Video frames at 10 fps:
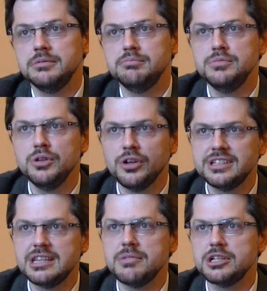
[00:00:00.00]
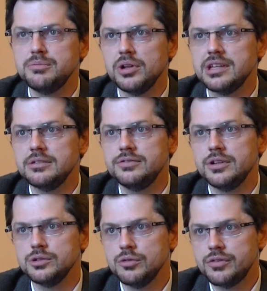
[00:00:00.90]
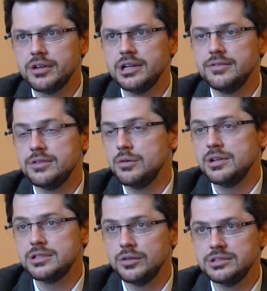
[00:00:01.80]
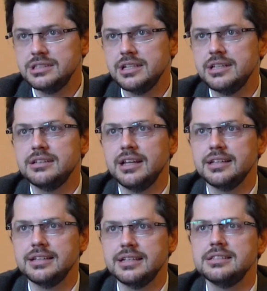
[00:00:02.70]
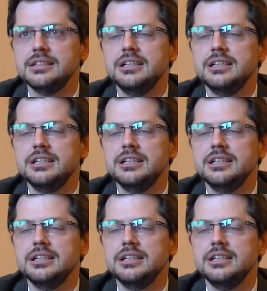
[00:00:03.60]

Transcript: Not that much political philosopher, even though he's considered like that